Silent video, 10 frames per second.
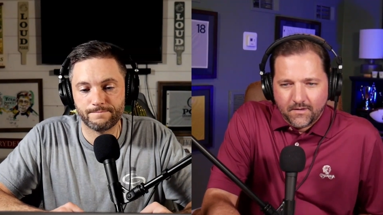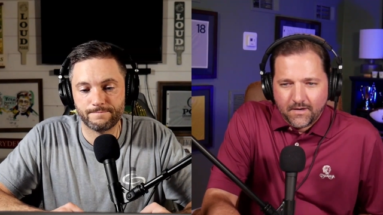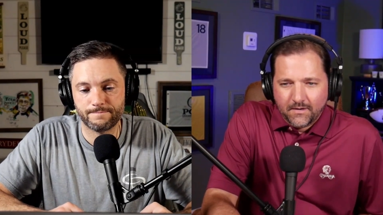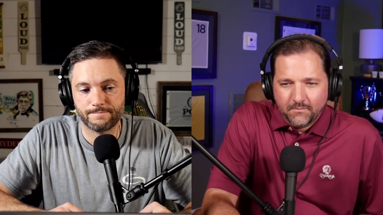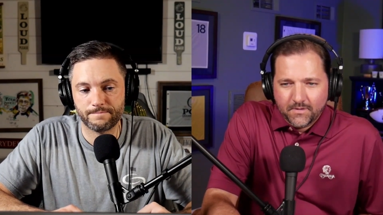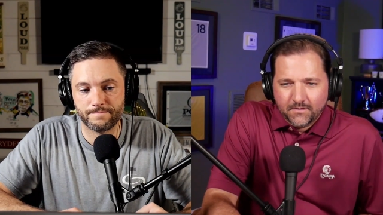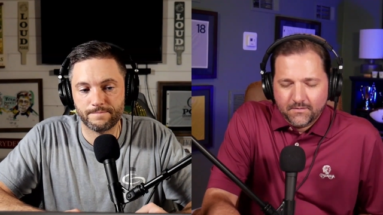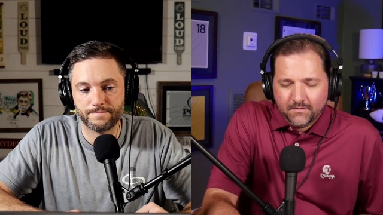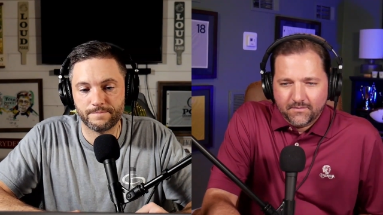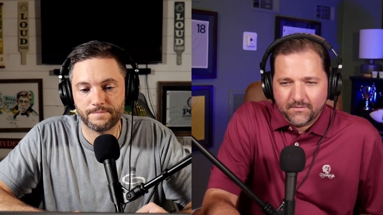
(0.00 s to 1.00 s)
Speaker 1: All right.
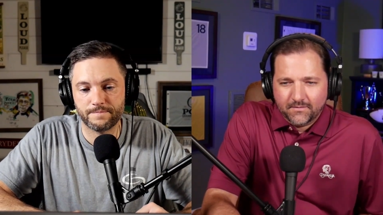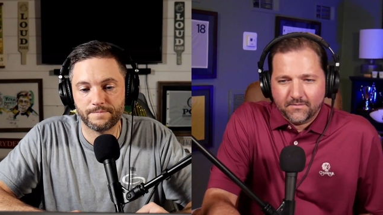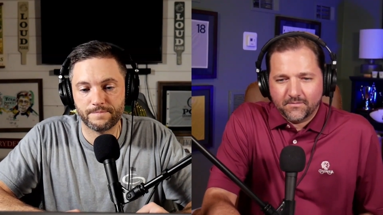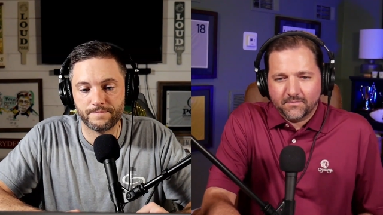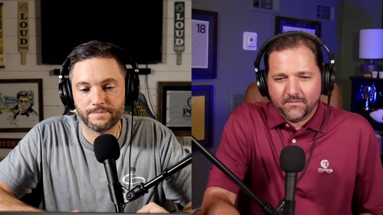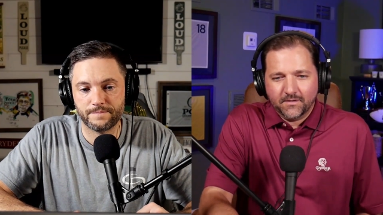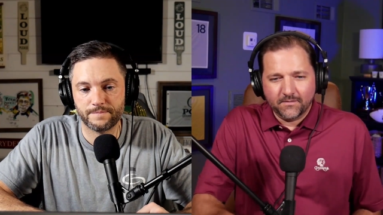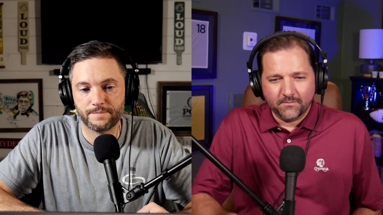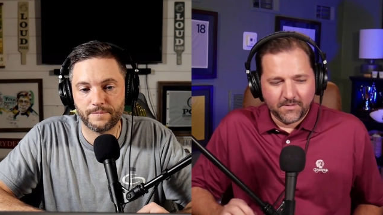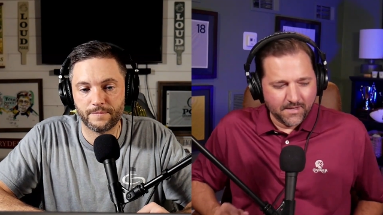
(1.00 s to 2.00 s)
Well, this is
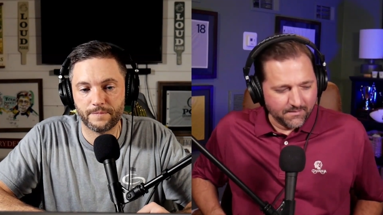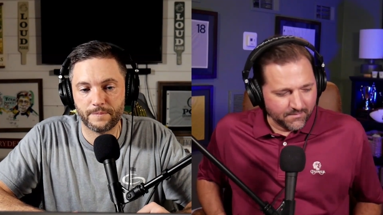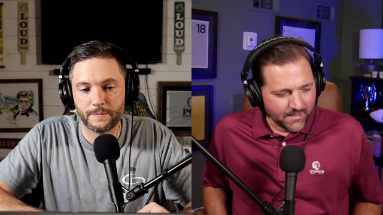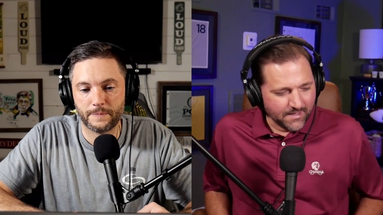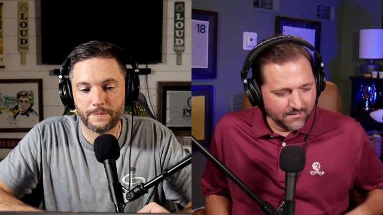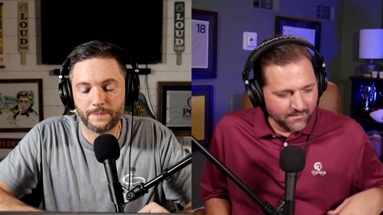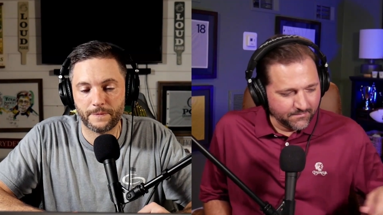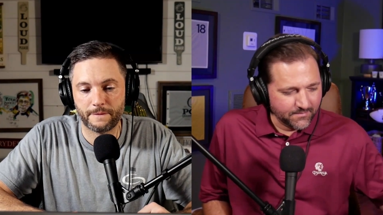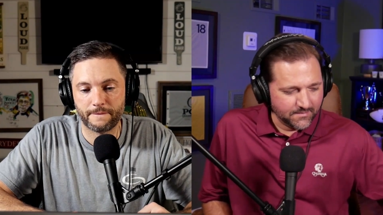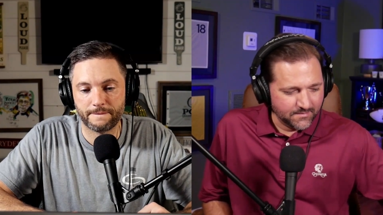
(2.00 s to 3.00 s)
interesting because we have a lot
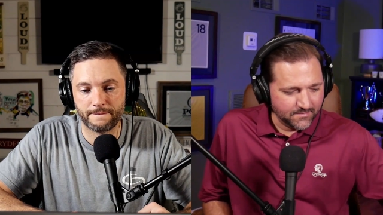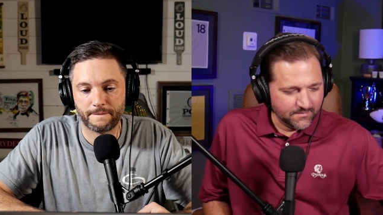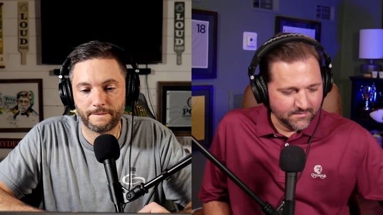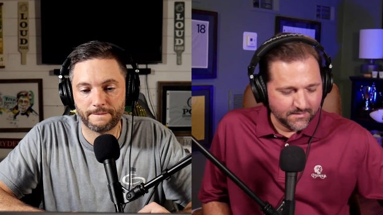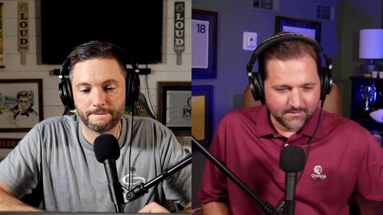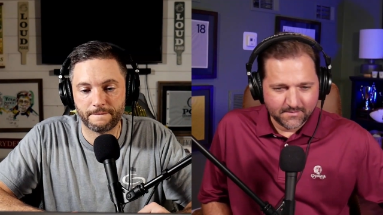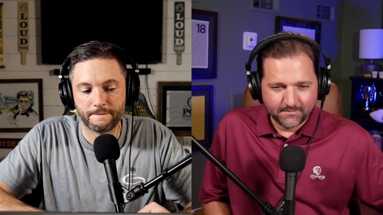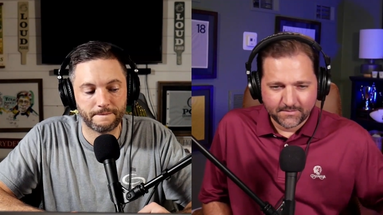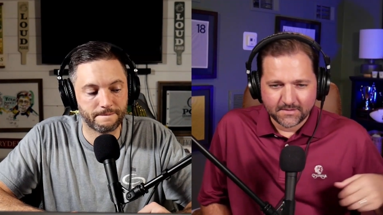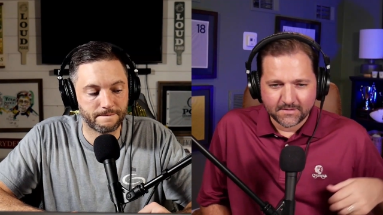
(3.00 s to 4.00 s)
of difference
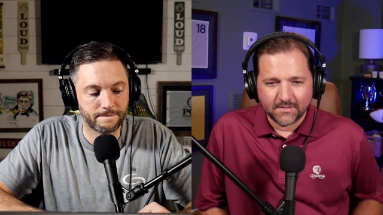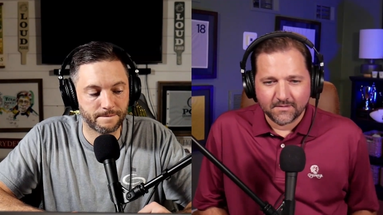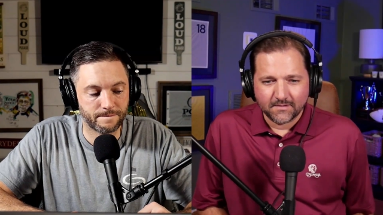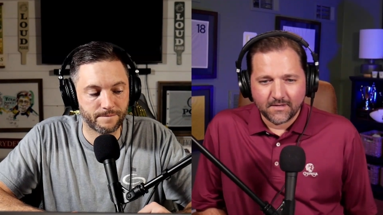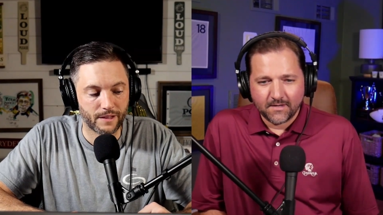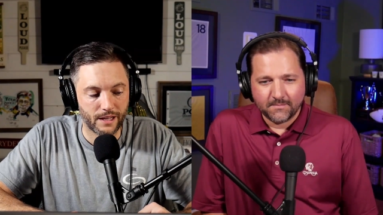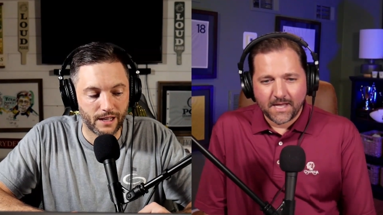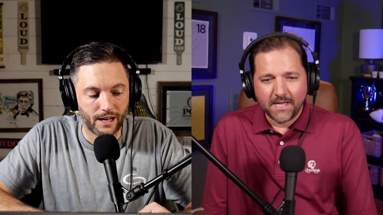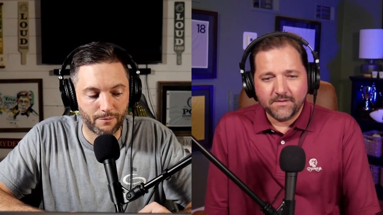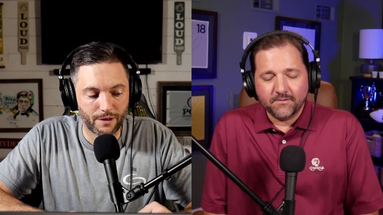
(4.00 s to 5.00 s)
differences here.
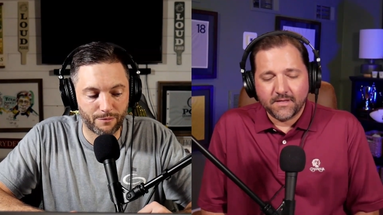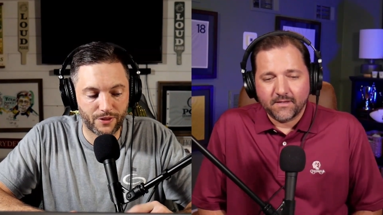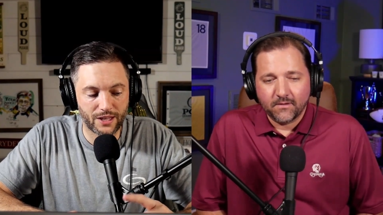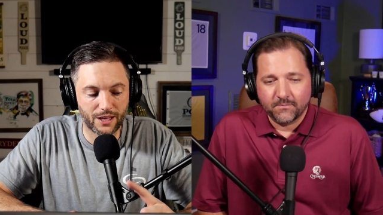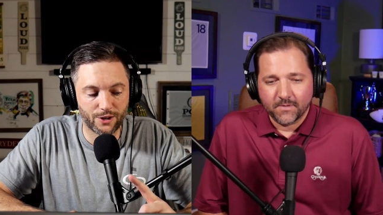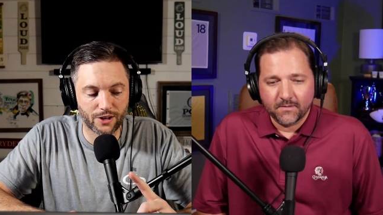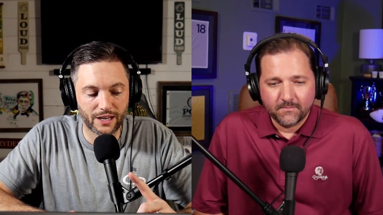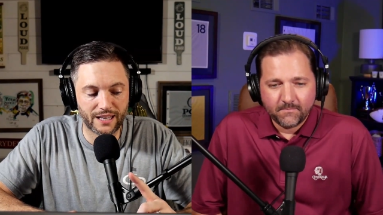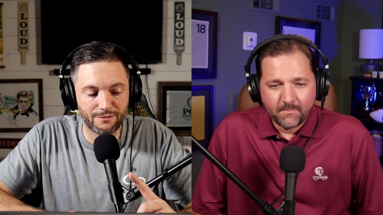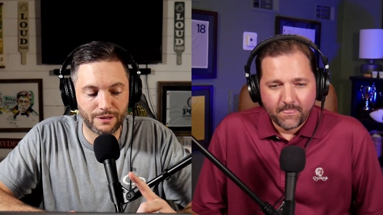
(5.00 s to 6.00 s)
Um,
Speaker 2: I do I like think you're
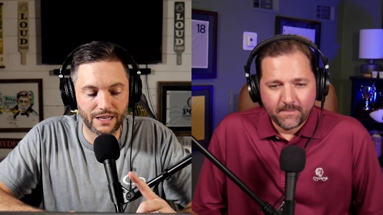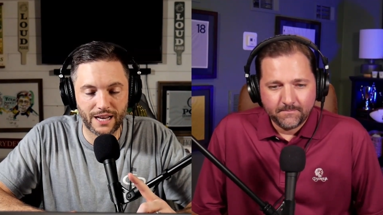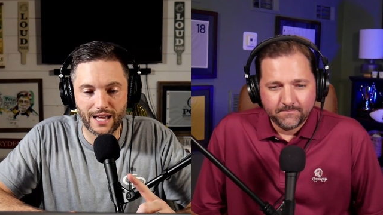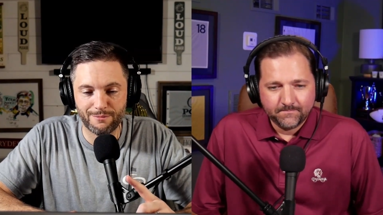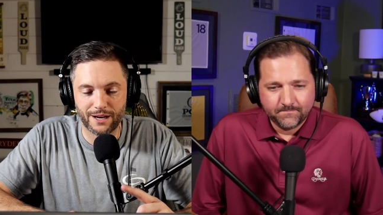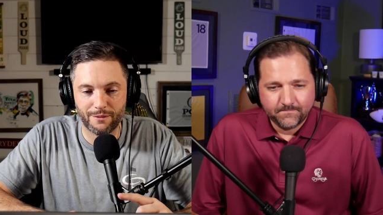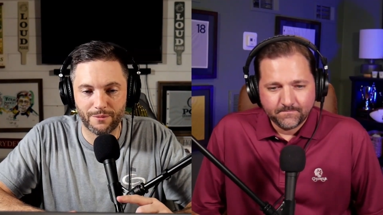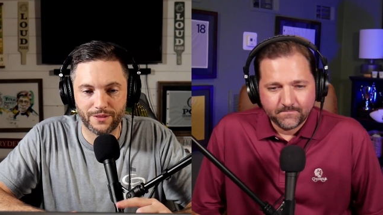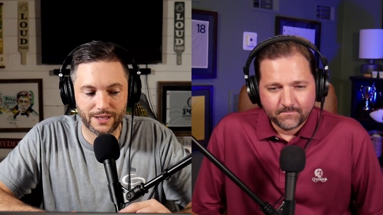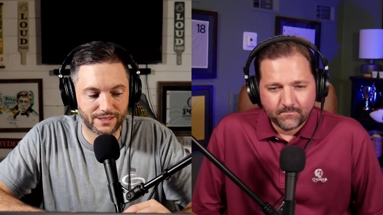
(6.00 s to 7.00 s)
going to give me a name that
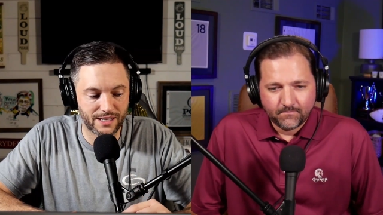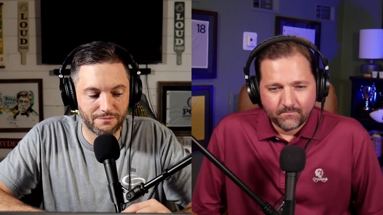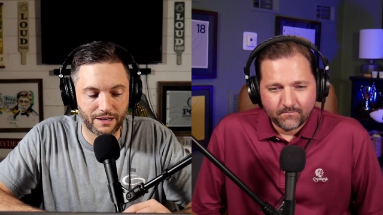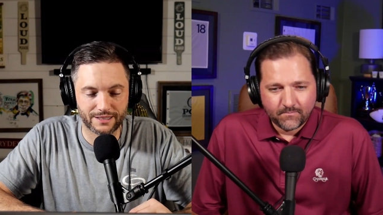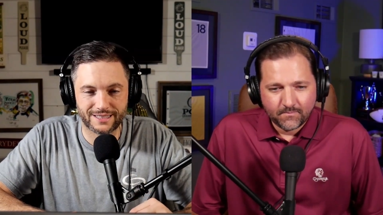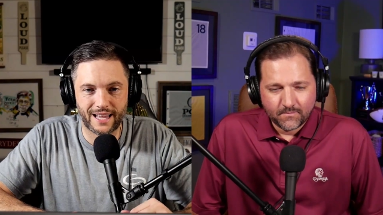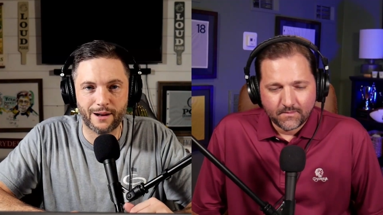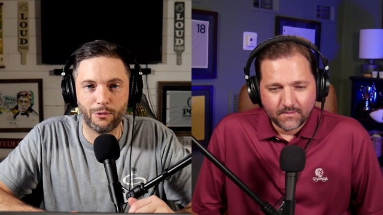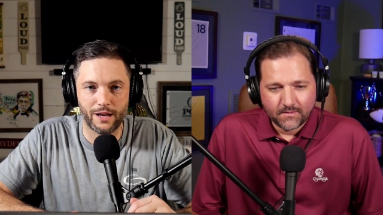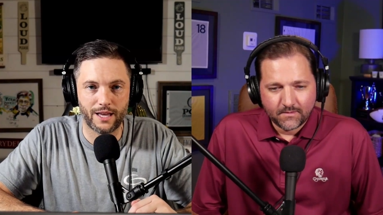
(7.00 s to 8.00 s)
I'm that's in my
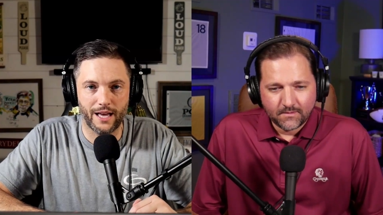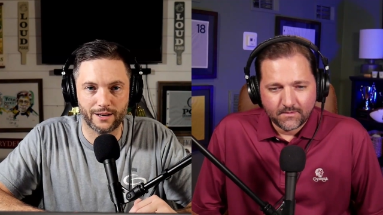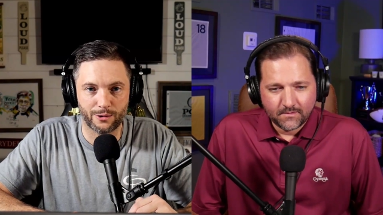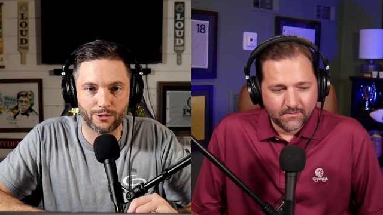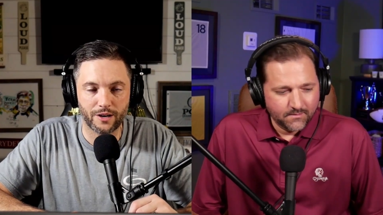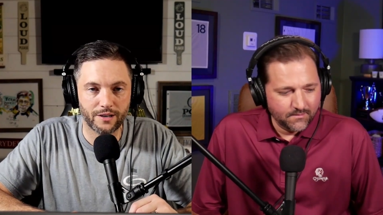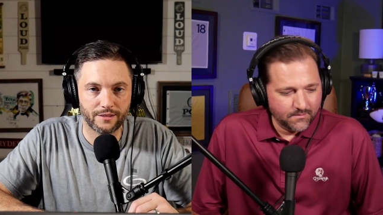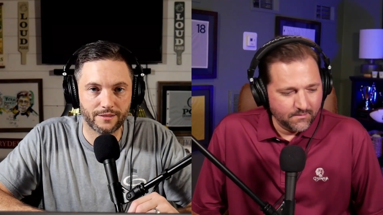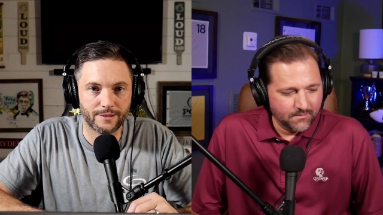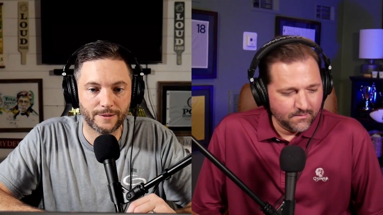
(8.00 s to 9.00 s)
stay away category.
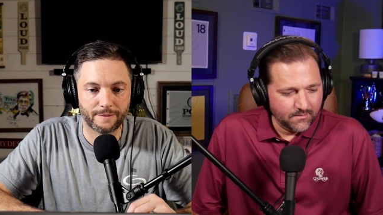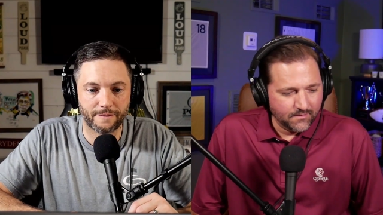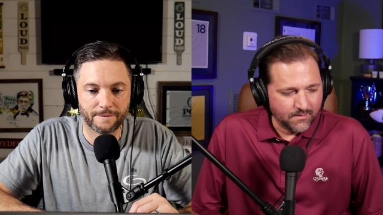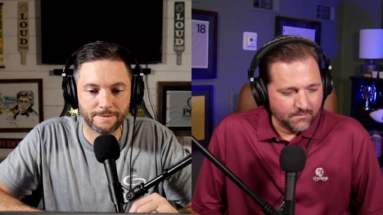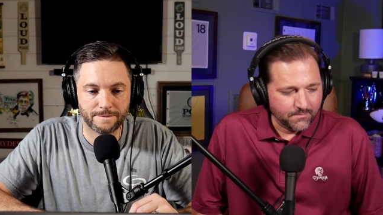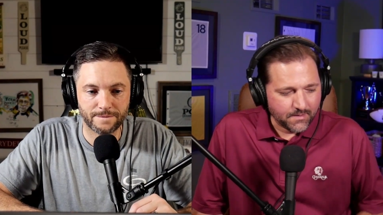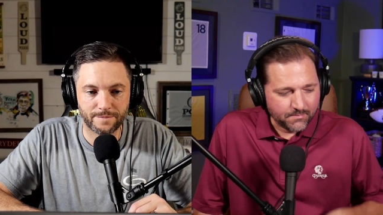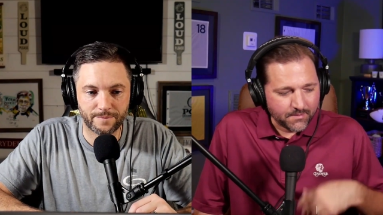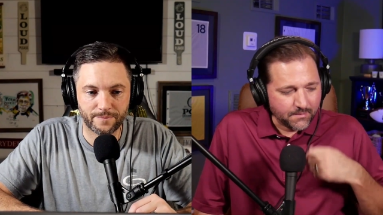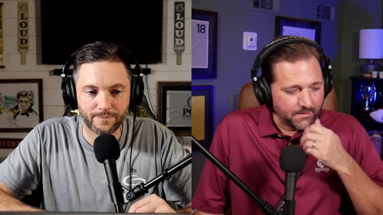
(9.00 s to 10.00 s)
I,
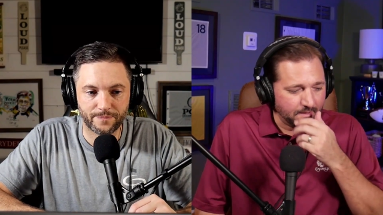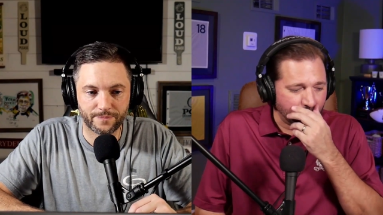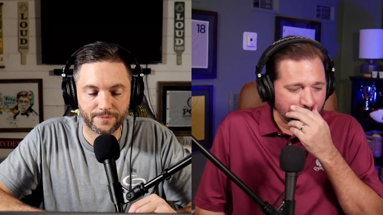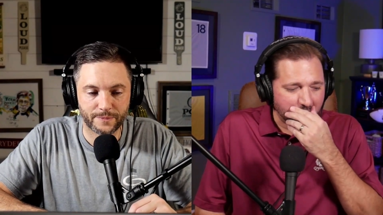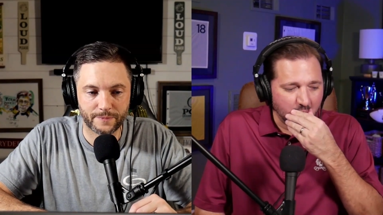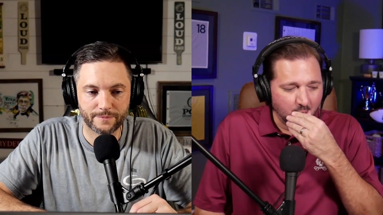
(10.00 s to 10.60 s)
I probably am,